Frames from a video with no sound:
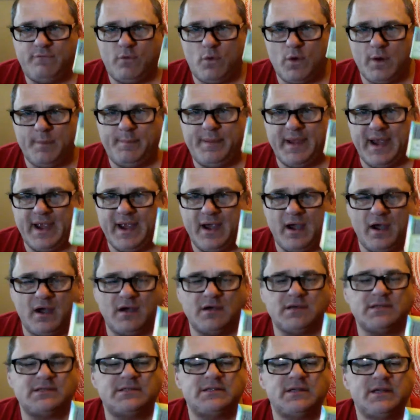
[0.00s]
4
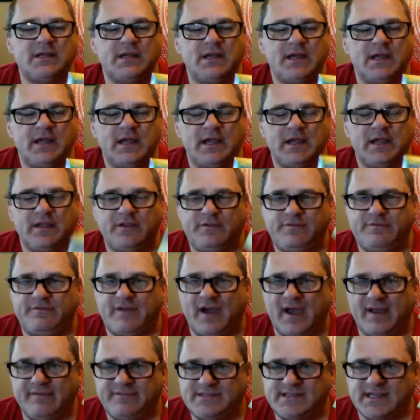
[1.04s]
pairs is
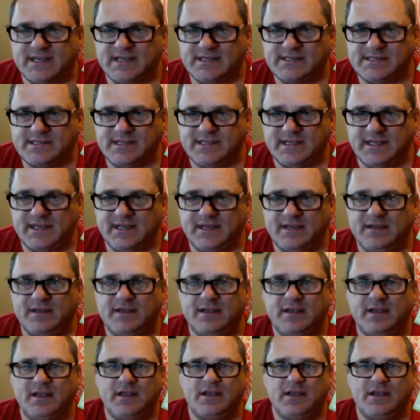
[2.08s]
$5.60.